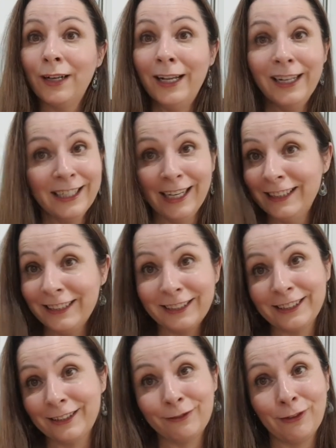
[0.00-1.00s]
It's
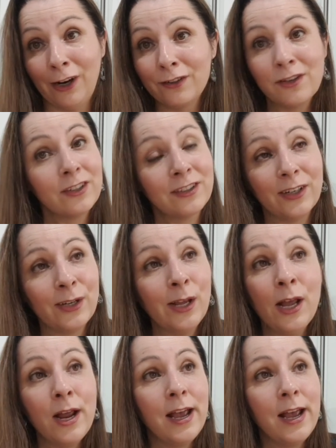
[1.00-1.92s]
just wrong. Just do,